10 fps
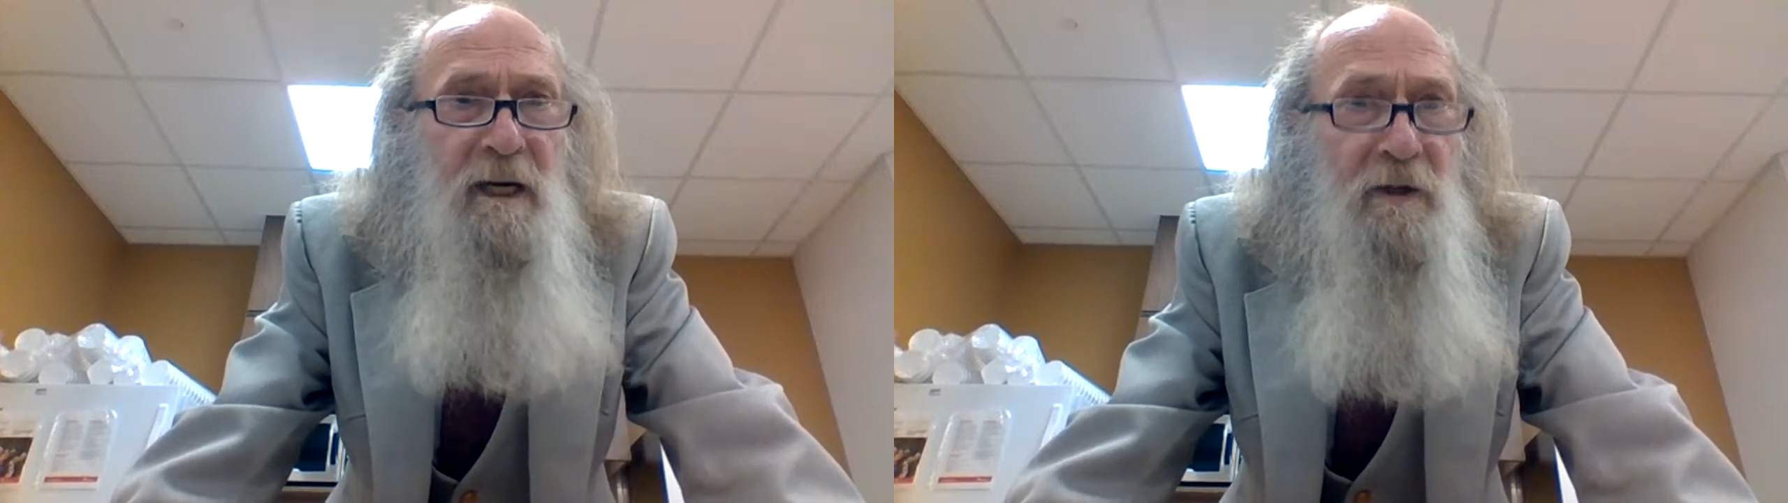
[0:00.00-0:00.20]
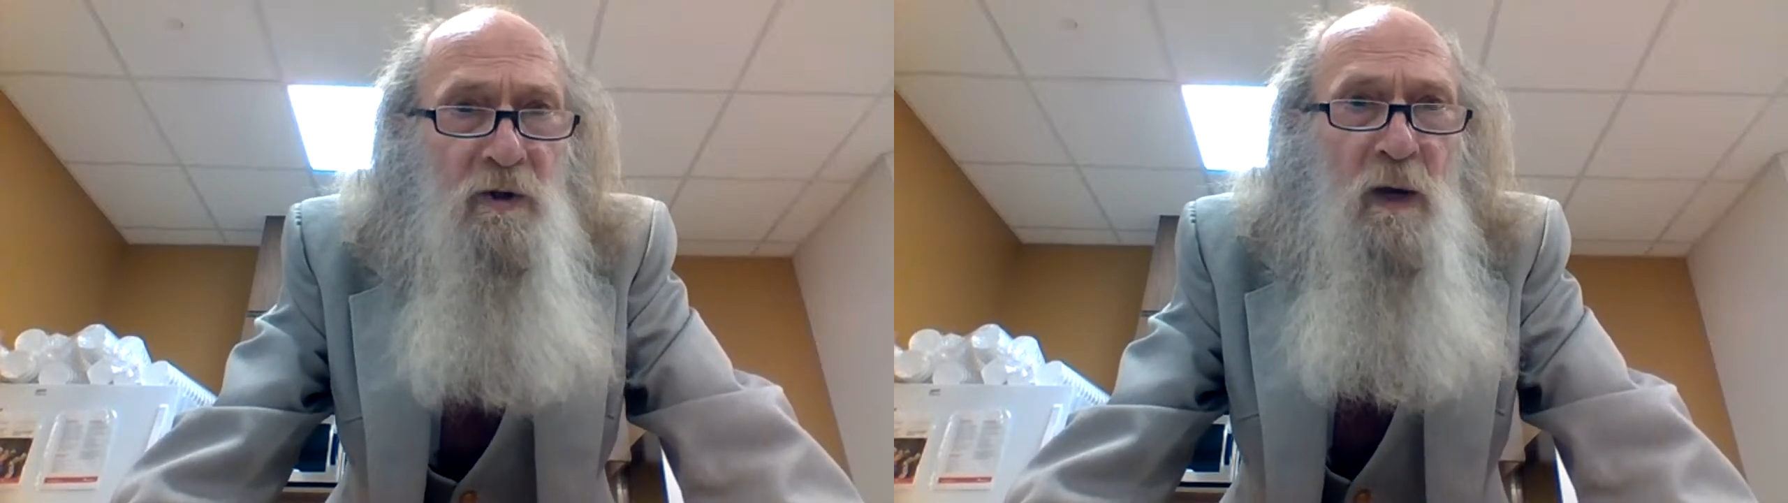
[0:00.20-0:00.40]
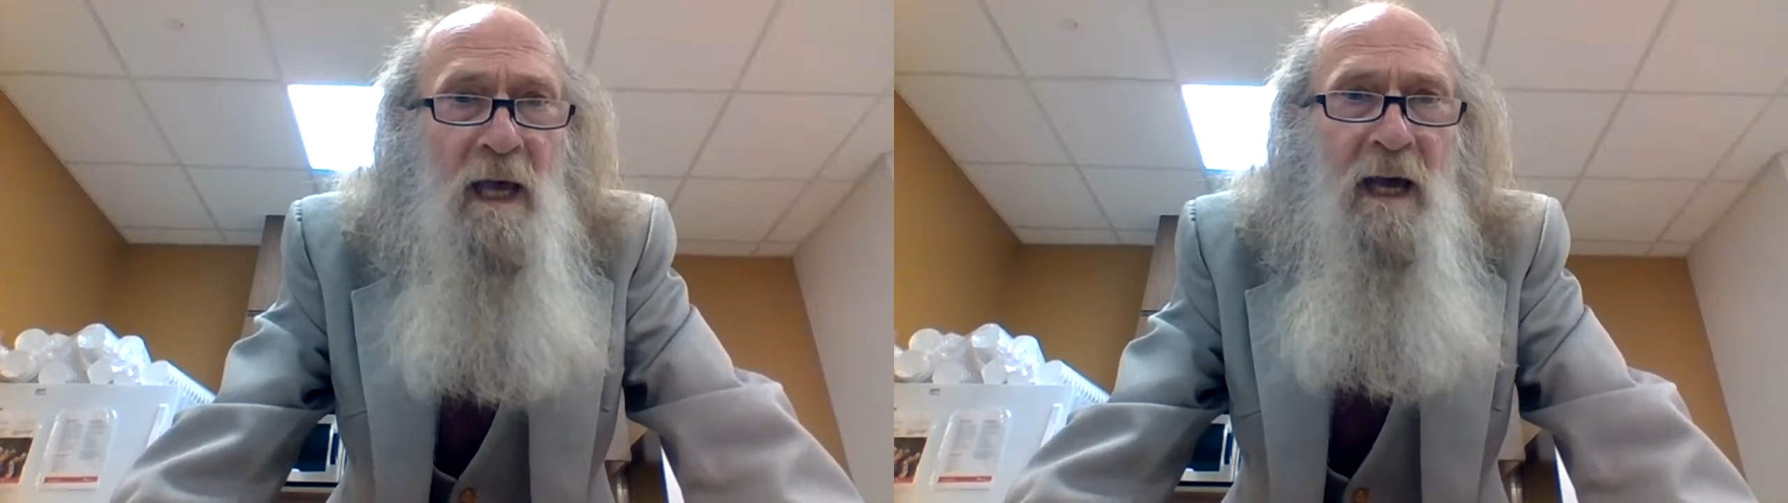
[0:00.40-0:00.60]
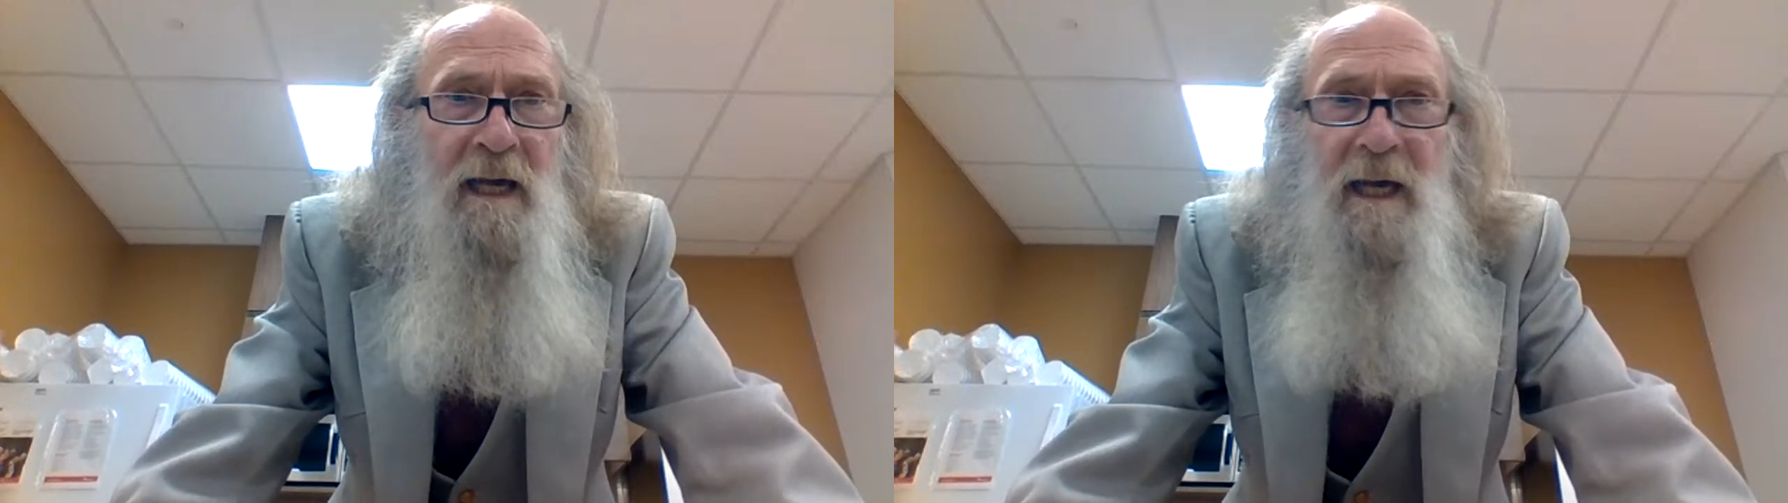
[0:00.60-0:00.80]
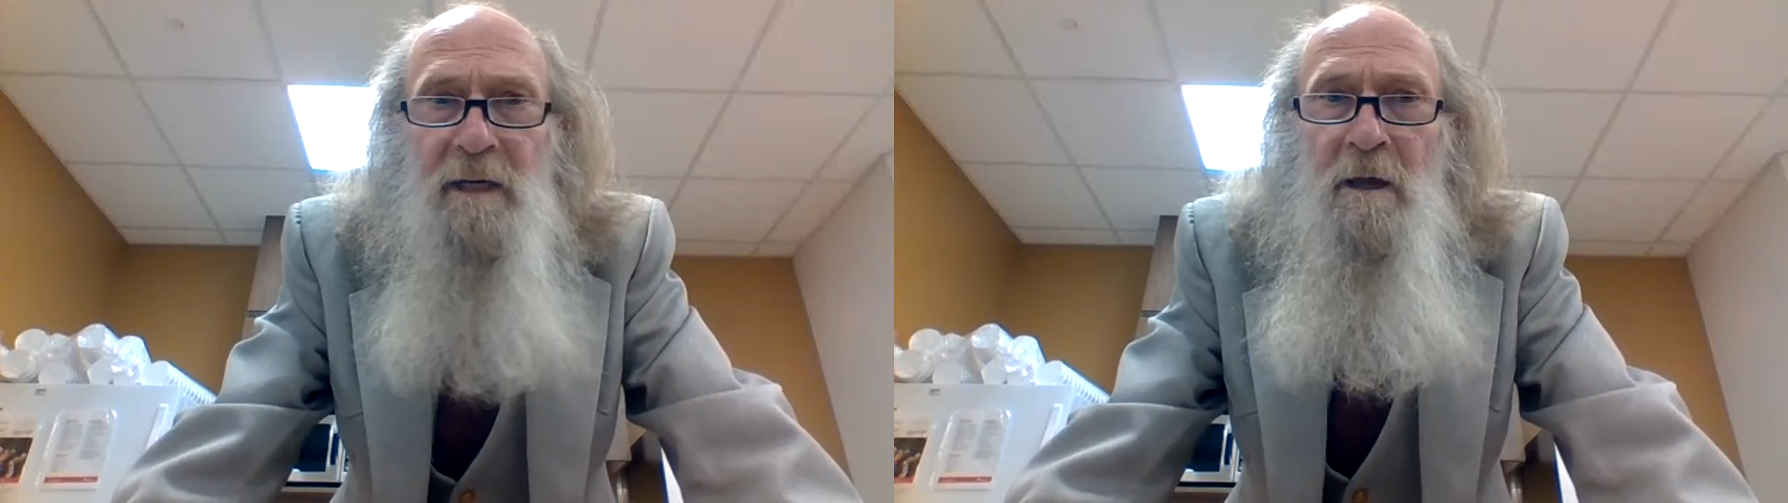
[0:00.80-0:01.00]
but I knew I
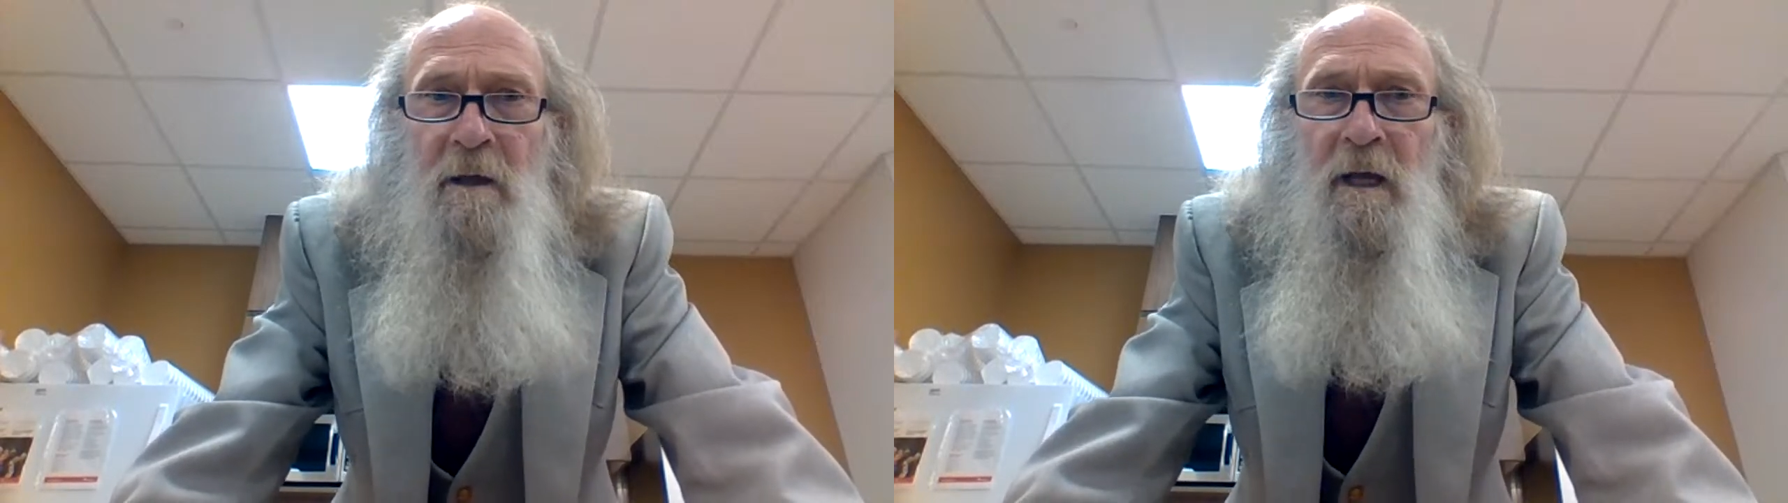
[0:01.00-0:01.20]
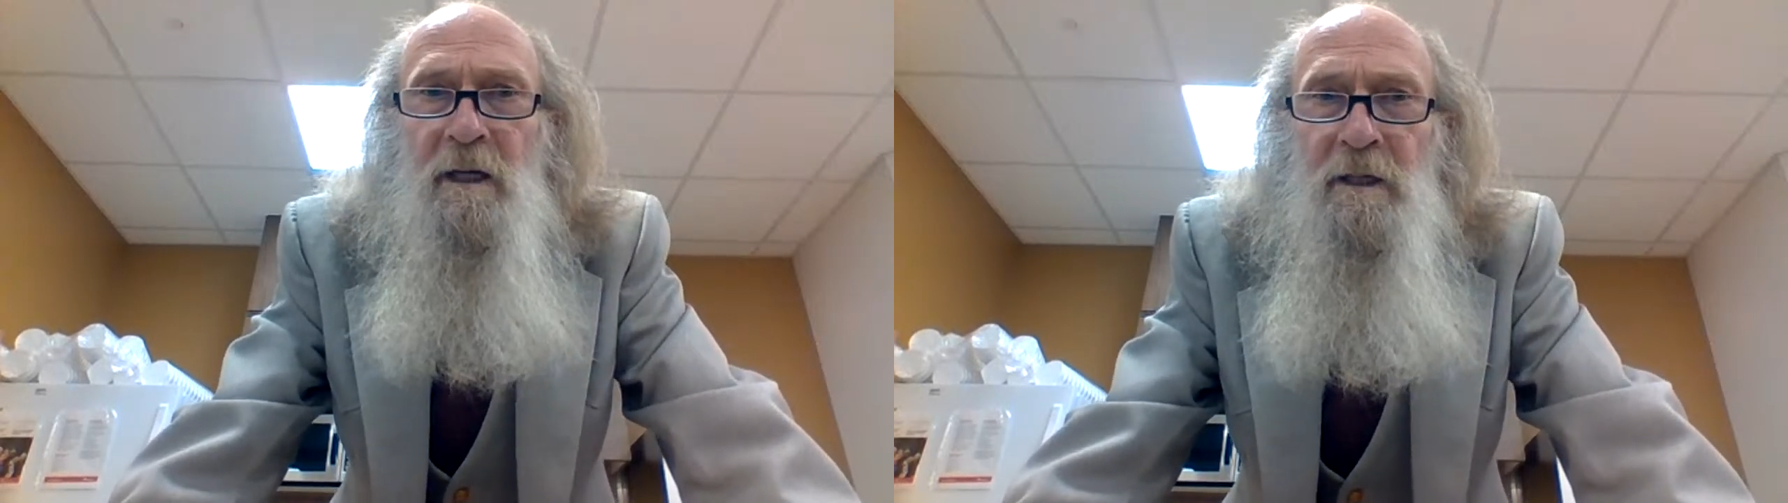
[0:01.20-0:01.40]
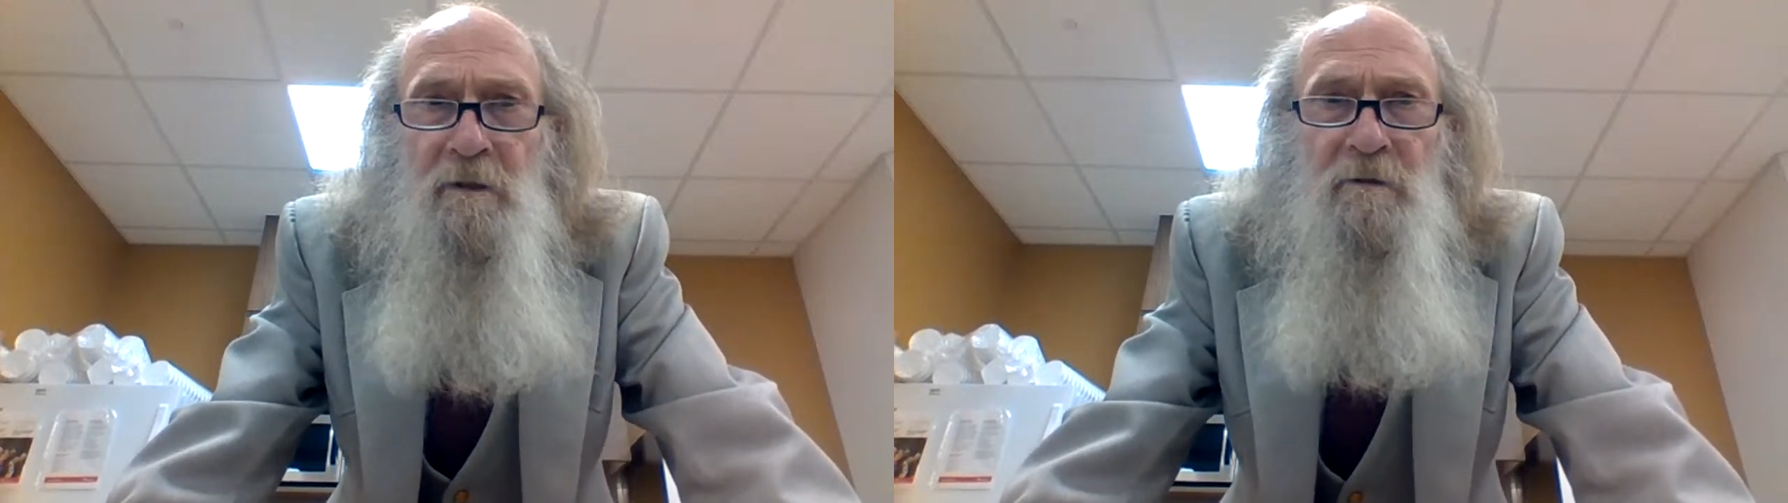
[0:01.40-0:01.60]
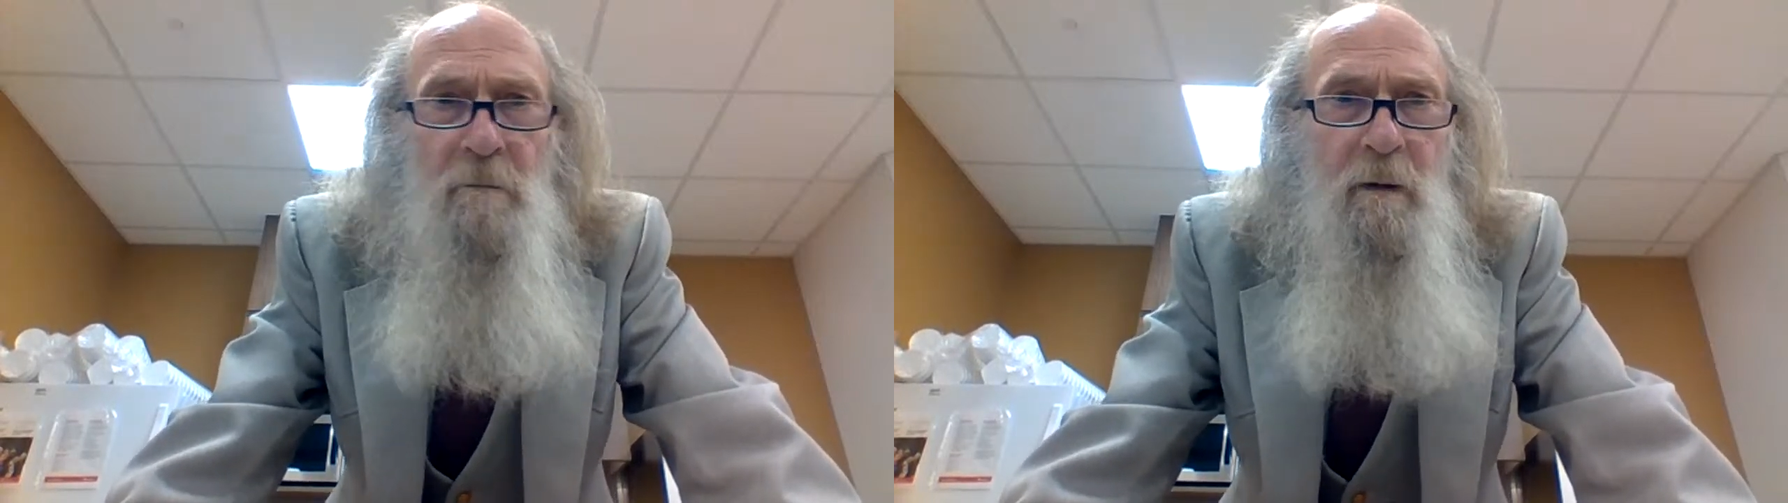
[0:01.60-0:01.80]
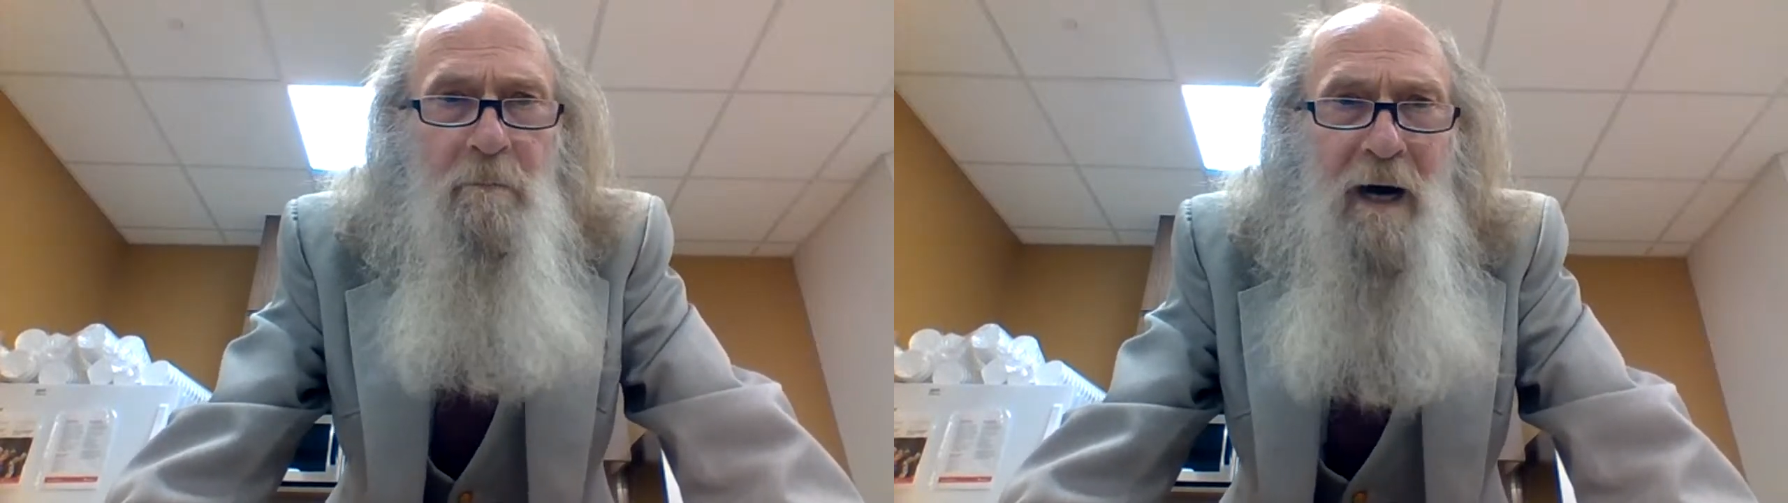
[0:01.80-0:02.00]
had an
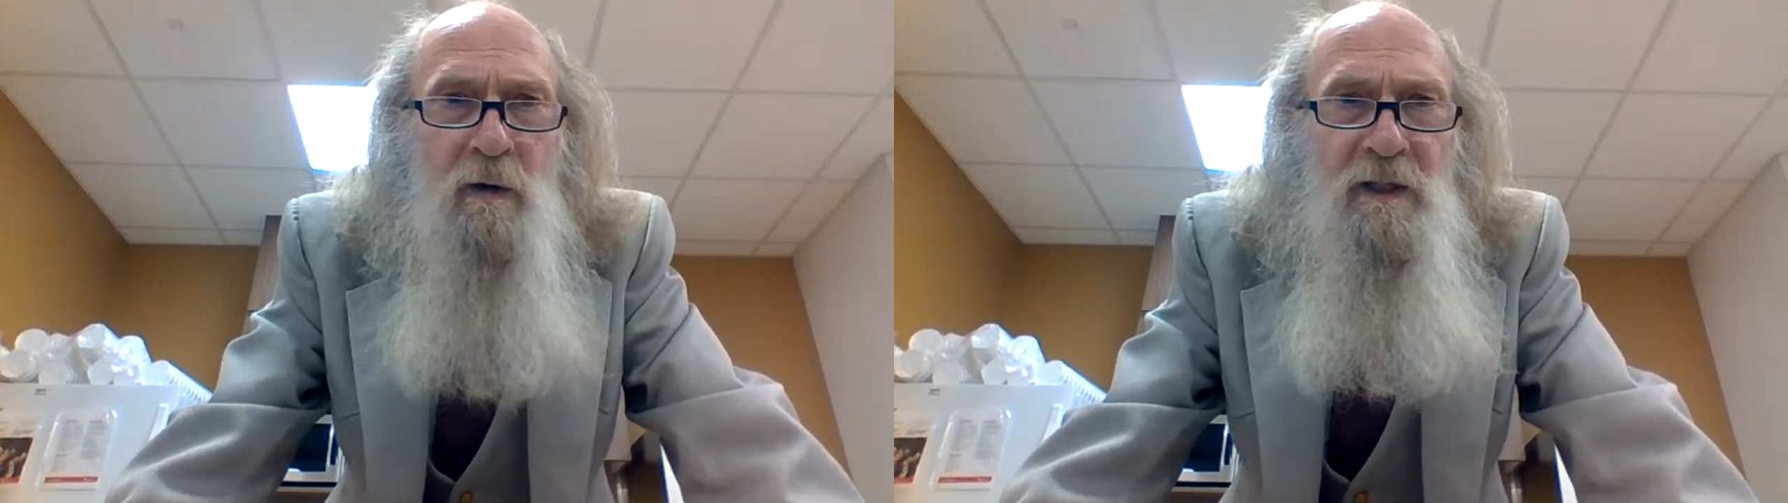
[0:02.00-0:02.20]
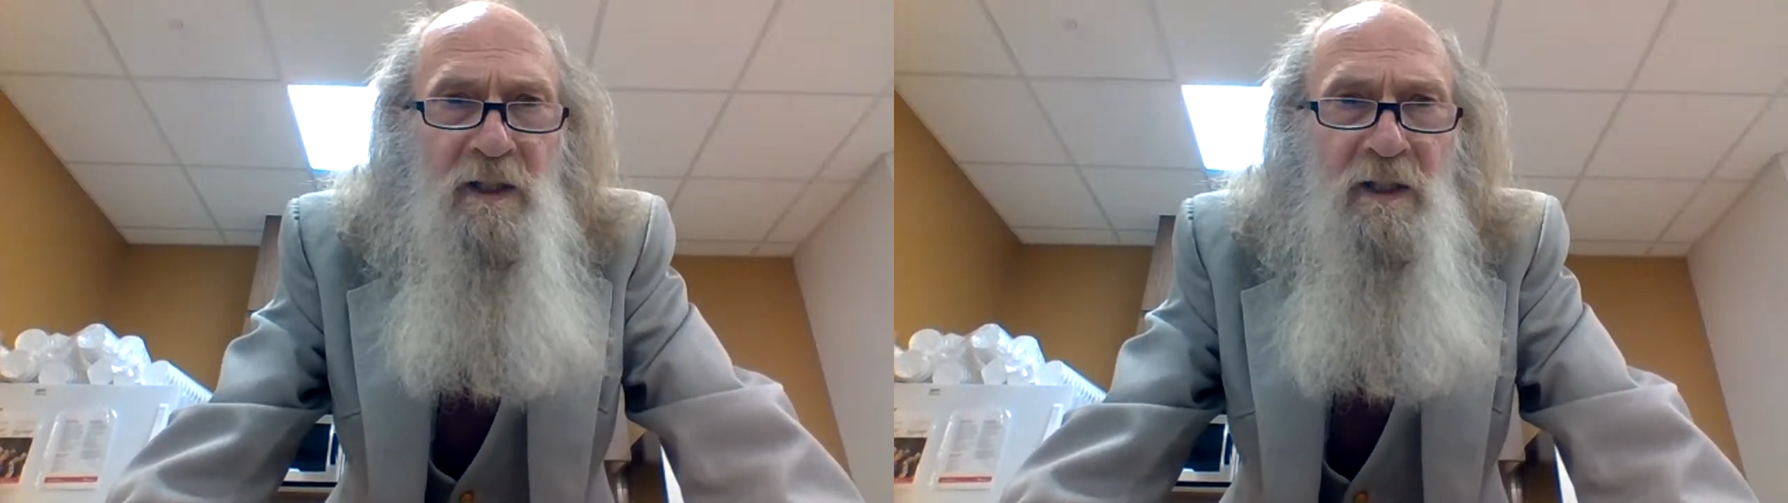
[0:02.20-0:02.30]
irritable bowel